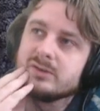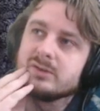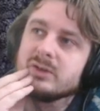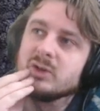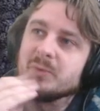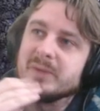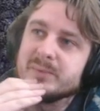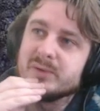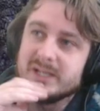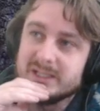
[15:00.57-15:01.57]
normally
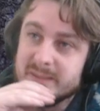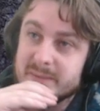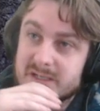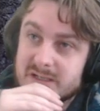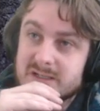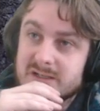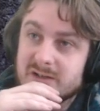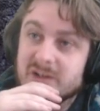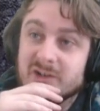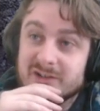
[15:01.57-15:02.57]
putting a limit
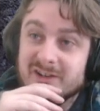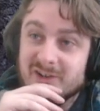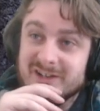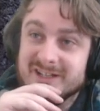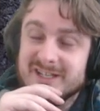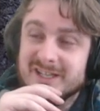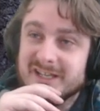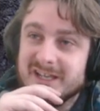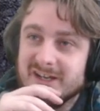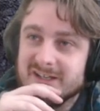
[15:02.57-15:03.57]
on a killer
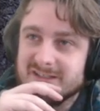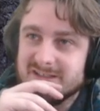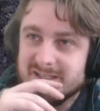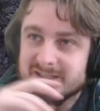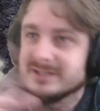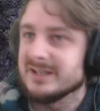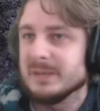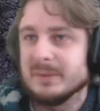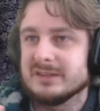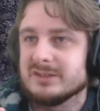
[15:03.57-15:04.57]
character, like the
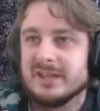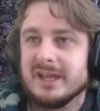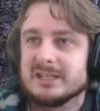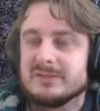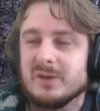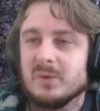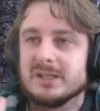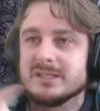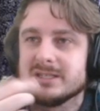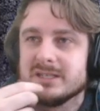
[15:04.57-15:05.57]
psychopath can only activate
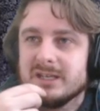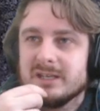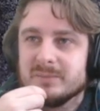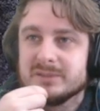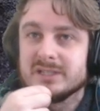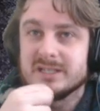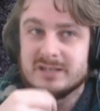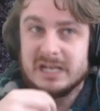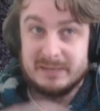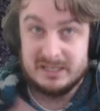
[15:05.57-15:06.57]
once, but then the
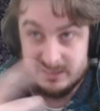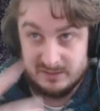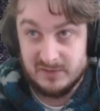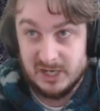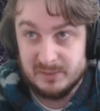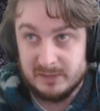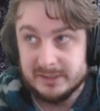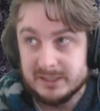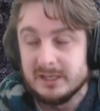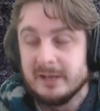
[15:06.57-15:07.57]
psychopath is like very
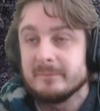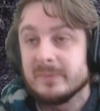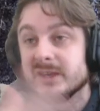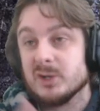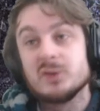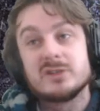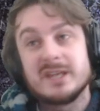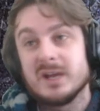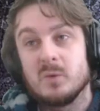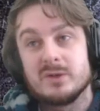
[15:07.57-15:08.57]
public. The
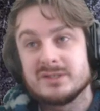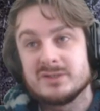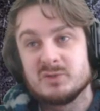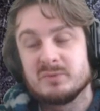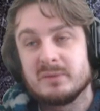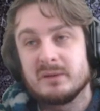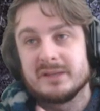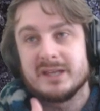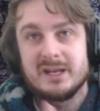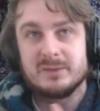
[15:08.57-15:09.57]
Noonsayer wasn't super
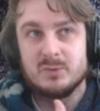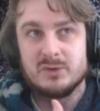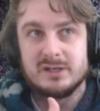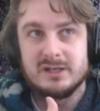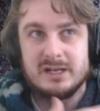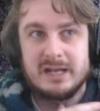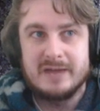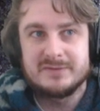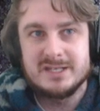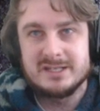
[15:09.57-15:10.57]
public, and it wouldn't
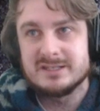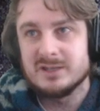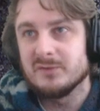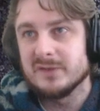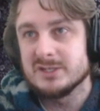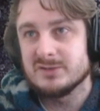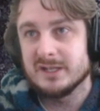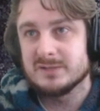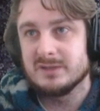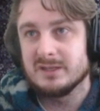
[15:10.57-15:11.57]
have to itself
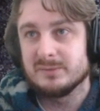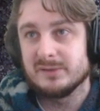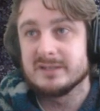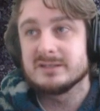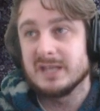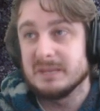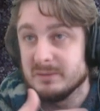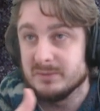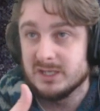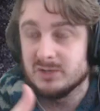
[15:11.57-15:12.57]
interact with other players to get
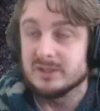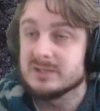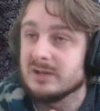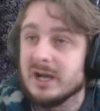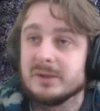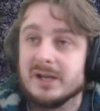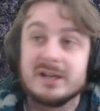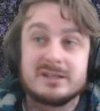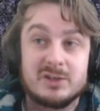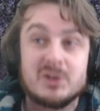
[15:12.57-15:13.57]
people killed. And so I would
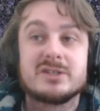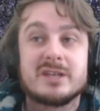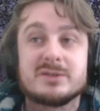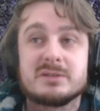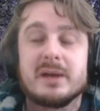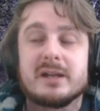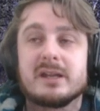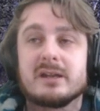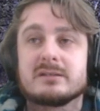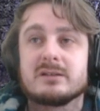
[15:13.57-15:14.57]
argue the Noonsayer is a bad
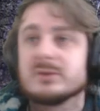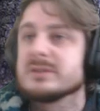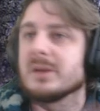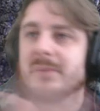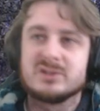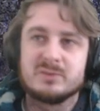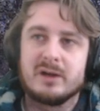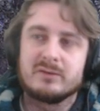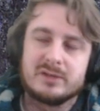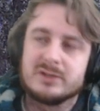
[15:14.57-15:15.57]
character. It's like way too
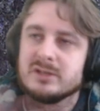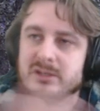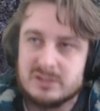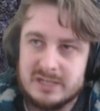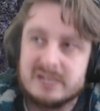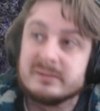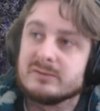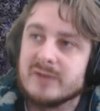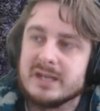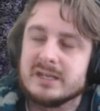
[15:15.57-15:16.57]
powerful. It needed to be
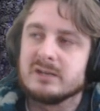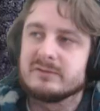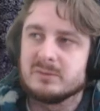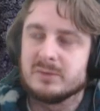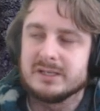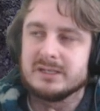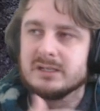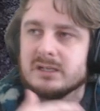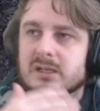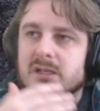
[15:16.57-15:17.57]
reined in from what it did.
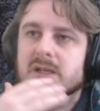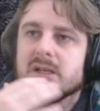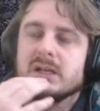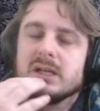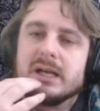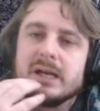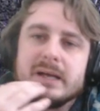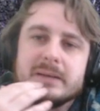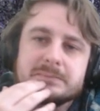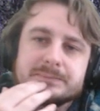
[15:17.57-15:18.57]

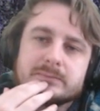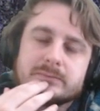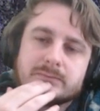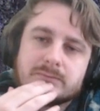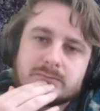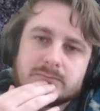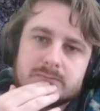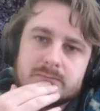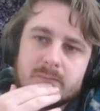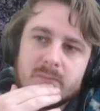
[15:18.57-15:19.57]
And
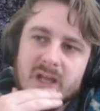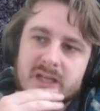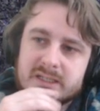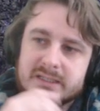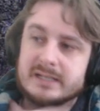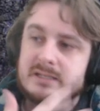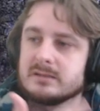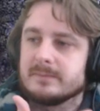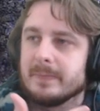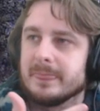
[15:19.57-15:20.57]
like that's
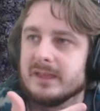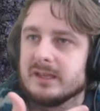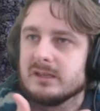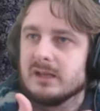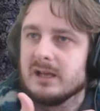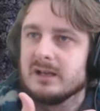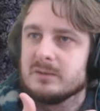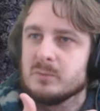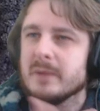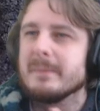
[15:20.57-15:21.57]

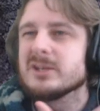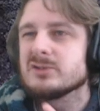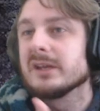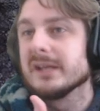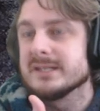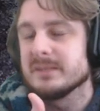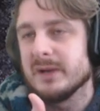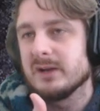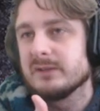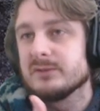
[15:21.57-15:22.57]
when mentioning against the
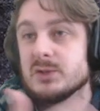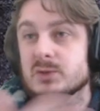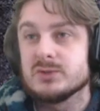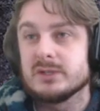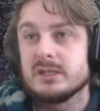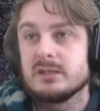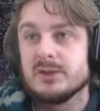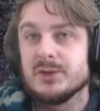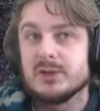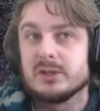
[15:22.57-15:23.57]
power level, usually
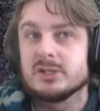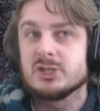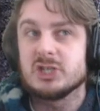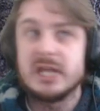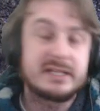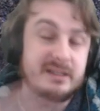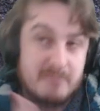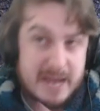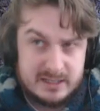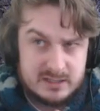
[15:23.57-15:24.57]
you can check the
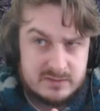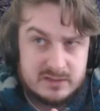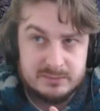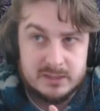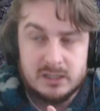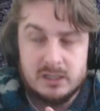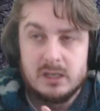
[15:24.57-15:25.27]
maths of something.